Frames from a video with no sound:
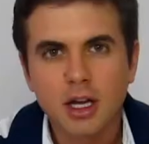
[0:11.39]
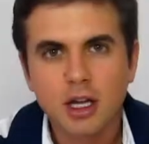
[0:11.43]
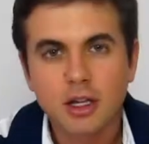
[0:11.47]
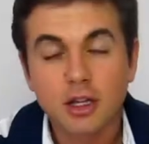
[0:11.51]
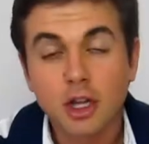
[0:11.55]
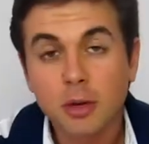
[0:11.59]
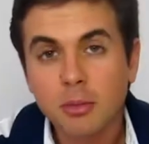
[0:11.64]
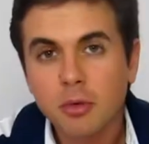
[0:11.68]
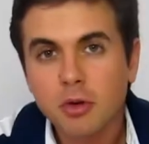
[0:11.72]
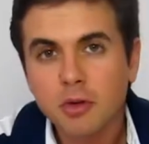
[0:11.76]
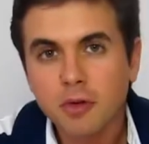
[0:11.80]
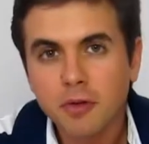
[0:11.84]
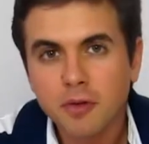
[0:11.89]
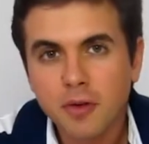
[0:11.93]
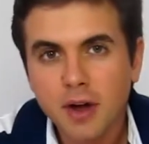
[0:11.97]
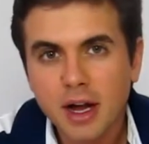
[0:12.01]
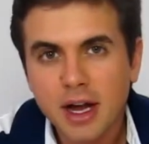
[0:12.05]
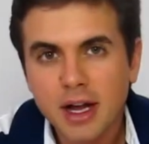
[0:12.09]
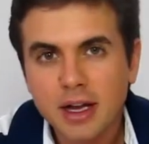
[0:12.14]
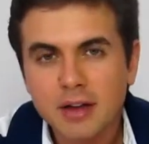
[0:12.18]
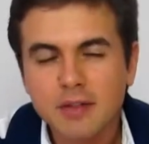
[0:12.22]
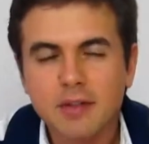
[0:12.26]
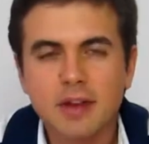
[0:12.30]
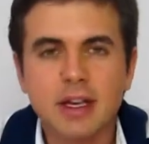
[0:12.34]
Number
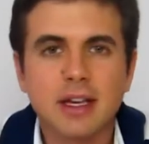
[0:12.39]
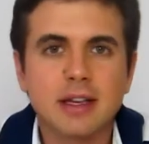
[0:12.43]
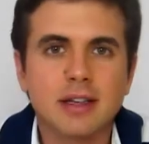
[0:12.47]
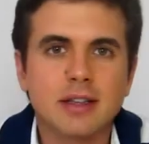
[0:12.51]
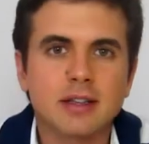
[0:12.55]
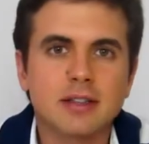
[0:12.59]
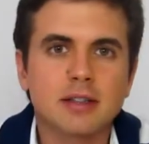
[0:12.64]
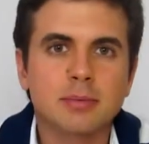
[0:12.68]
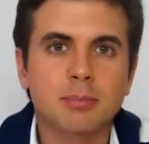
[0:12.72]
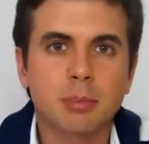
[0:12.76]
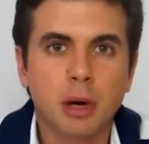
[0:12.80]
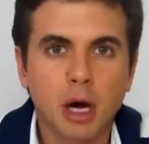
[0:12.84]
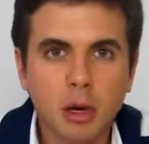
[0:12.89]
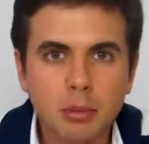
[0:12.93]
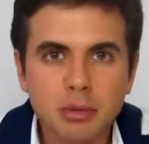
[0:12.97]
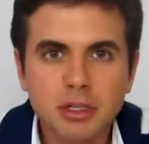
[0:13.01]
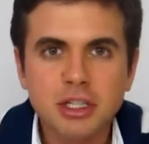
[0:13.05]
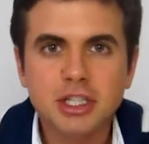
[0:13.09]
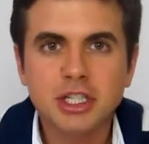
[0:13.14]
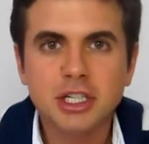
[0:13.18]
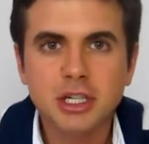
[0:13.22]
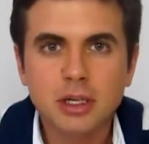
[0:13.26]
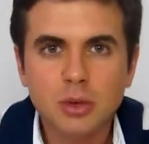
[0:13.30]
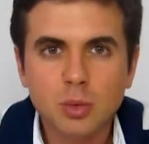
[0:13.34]
5 is
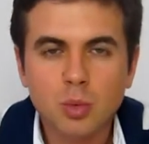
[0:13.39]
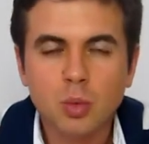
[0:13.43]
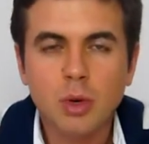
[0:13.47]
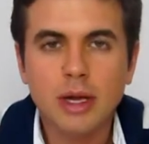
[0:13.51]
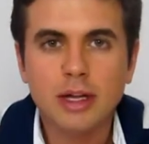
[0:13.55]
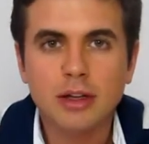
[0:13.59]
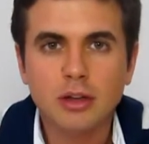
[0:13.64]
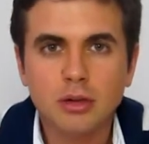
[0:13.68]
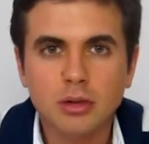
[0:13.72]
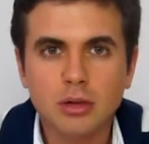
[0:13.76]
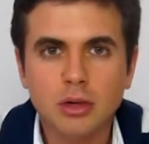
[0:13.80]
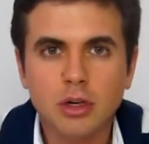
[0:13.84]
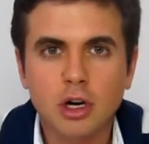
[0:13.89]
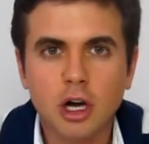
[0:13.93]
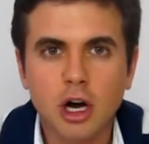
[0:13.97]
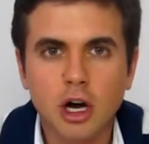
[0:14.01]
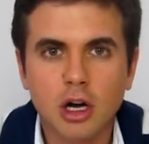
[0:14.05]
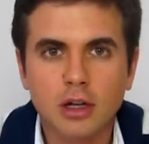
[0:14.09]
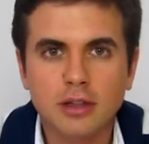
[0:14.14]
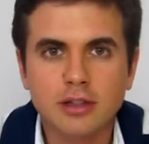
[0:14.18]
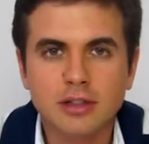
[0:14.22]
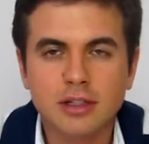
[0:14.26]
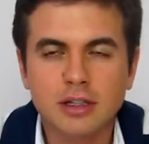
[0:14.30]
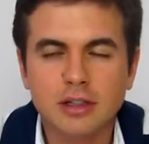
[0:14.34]
publishing regular
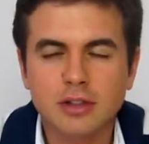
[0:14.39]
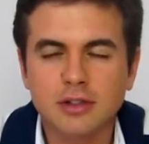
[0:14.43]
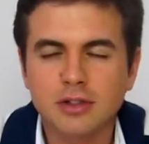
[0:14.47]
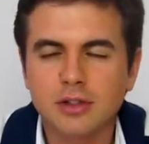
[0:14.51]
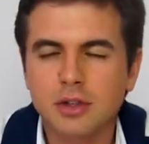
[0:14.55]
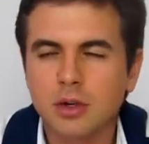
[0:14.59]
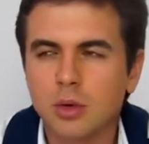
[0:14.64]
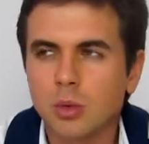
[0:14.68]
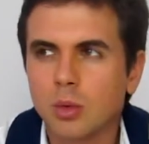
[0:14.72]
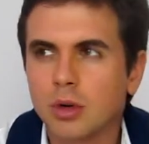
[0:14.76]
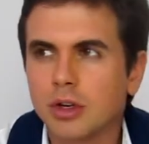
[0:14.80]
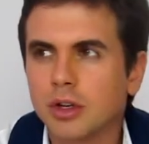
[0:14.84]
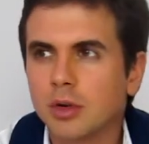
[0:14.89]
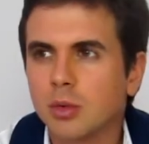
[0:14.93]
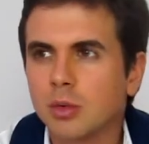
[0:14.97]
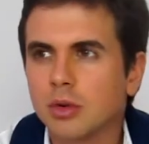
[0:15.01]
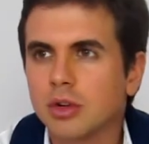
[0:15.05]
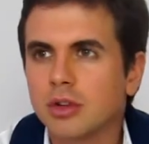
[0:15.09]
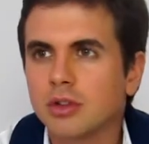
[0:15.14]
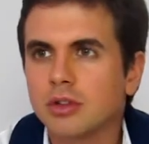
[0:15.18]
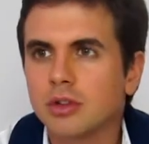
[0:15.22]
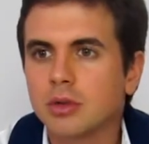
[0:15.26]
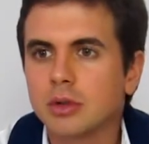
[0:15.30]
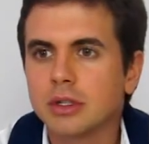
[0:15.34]
content. So what you
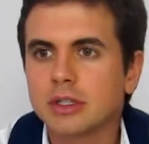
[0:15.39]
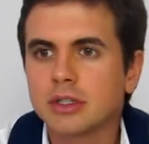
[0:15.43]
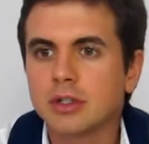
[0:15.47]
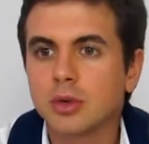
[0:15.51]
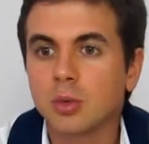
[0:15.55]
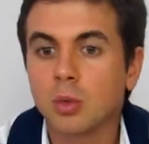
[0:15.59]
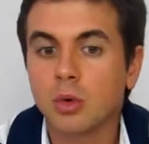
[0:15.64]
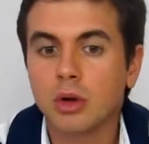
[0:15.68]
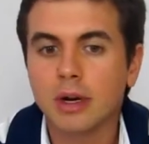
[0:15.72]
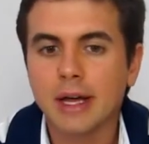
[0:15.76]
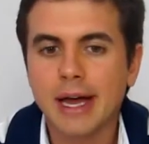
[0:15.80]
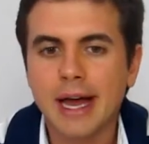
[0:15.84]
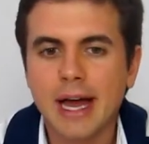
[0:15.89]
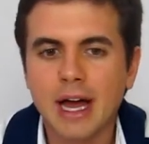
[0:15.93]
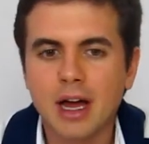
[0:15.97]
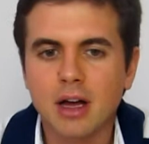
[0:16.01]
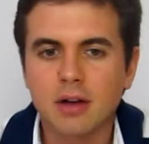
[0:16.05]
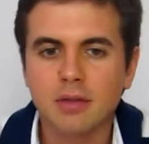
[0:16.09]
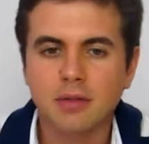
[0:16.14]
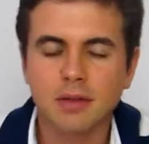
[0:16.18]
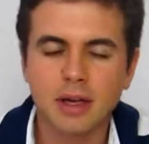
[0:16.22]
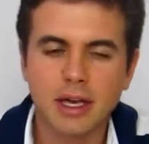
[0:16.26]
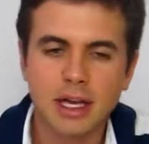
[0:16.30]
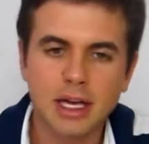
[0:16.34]
want to do is you want to
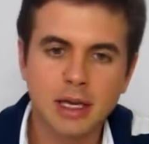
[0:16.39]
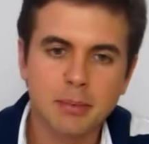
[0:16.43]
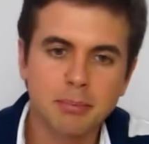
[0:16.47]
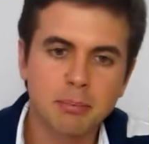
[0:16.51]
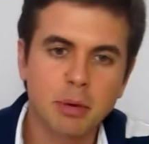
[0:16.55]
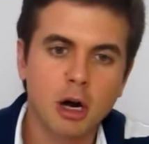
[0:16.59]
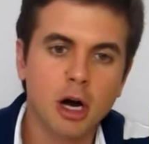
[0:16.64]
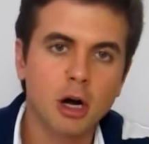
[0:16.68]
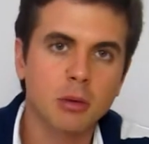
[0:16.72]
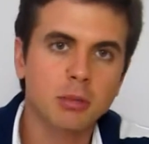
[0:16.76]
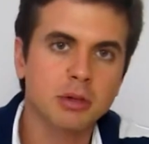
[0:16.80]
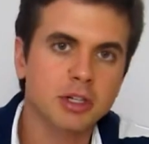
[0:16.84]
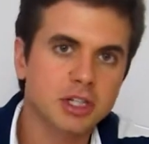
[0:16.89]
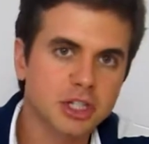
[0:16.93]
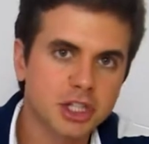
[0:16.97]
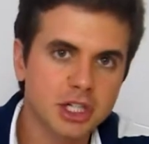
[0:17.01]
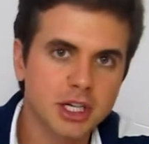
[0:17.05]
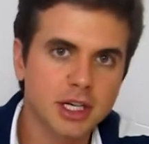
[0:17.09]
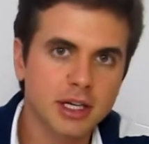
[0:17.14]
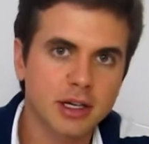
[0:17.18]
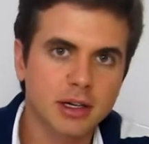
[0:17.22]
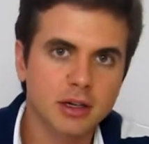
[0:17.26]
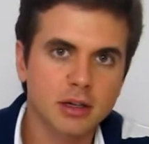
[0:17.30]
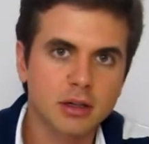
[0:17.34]
have a
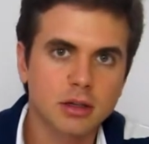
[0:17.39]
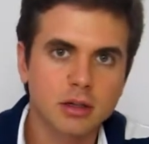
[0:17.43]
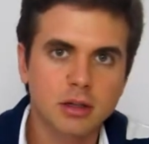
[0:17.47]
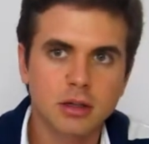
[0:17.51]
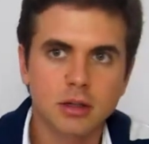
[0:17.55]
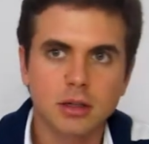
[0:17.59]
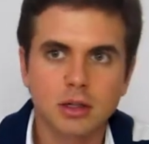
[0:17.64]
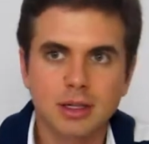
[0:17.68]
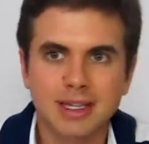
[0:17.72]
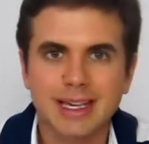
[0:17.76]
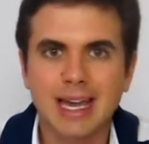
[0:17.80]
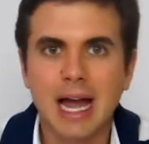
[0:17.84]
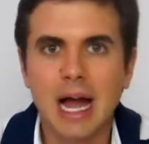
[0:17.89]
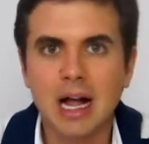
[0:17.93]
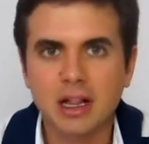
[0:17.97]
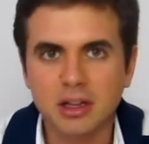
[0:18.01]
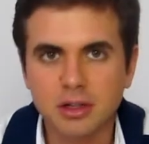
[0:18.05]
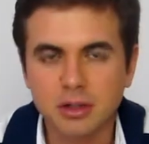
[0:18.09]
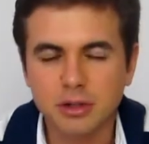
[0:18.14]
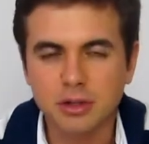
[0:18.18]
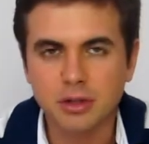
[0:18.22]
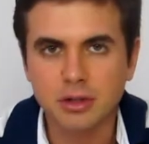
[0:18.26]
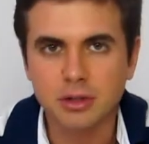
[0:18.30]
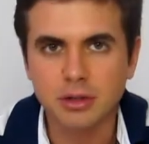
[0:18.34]
publishing
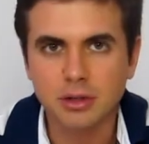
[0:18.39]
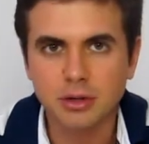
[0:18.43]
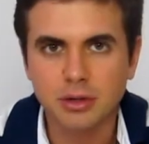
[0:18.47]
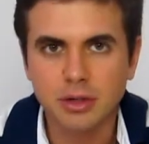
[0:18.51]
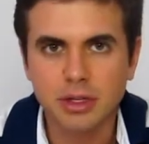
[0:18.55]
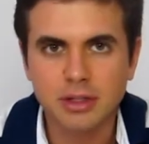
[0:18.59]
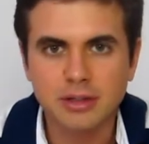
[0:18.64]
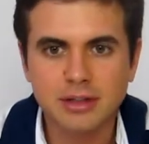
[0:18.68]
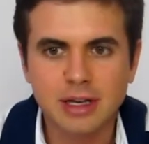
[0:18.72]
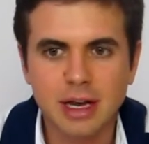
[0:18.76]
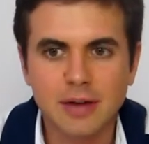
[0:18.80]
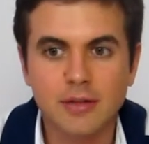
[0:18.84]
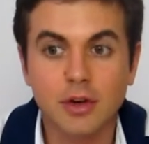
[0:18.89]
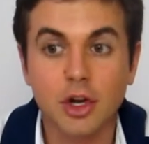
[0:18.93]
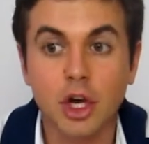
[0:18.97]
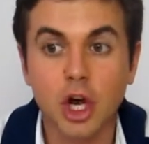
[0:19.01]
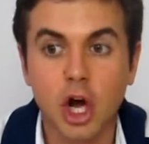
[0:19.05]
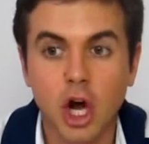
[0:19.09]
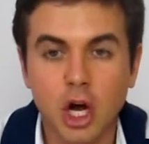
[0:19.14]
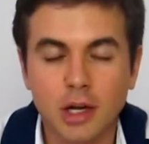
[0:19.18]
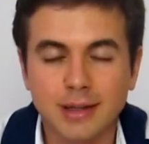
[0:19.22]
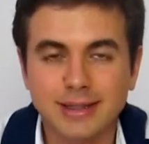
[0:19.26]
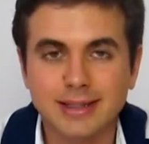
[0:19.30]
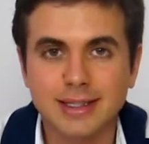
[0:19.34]
calendar. You need to have a
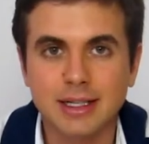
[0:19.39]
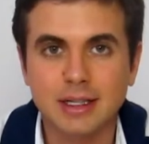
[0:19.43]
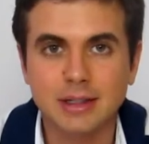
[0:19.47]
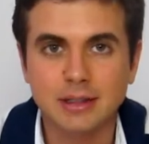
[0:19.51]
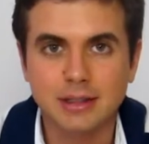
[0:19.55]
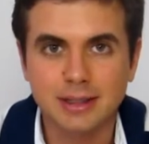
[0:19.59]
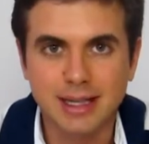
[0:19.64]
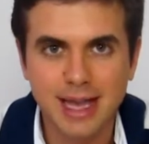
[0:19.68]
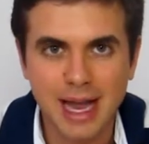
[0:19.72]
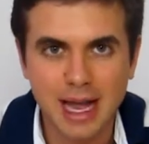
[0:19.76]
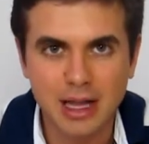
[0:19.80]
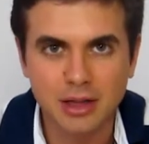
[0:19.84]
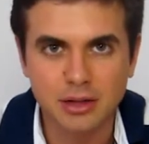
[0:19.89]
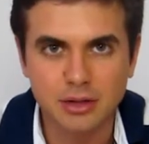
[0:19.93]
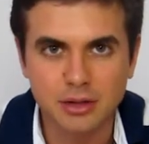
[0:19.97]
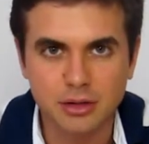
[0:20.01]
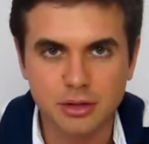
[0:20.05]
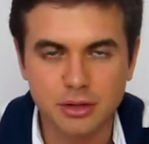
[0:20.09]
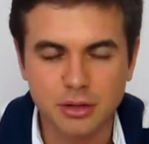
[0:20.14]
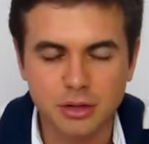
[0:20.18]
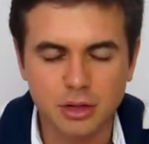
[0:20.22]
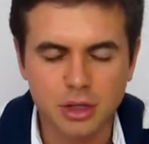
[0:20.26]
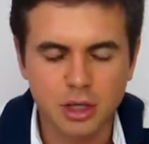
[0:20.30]
content calendar.